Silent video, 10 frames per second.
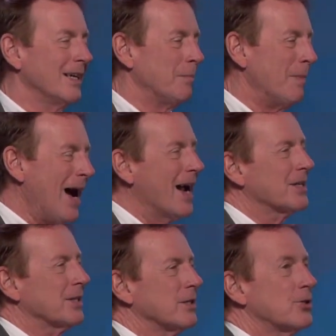
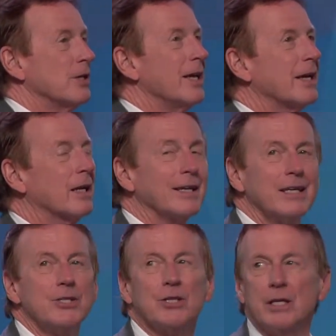Max is genetically
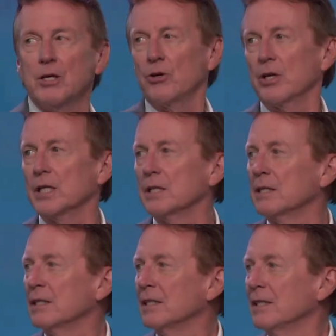engineered
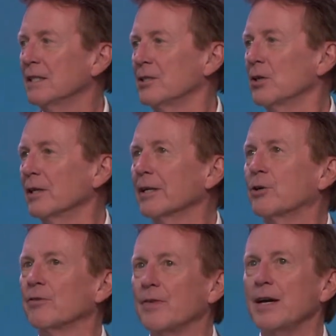to lick
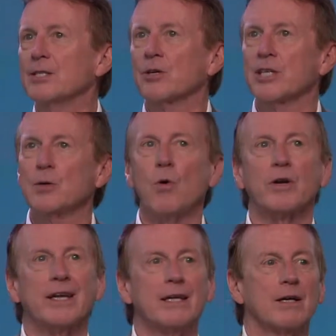your face because he
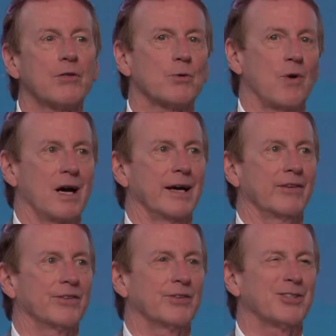won't eat
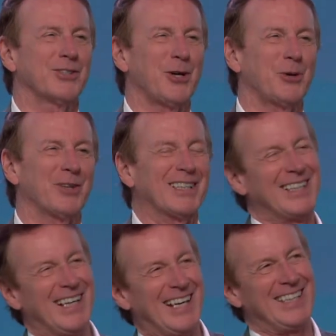otherwise. So
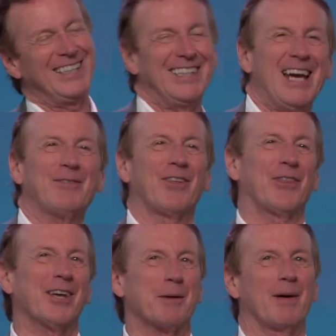you have to
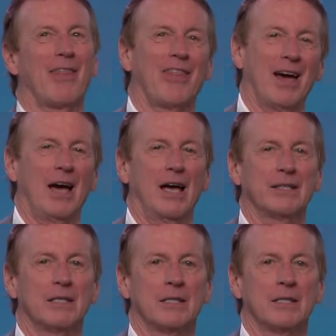think about that.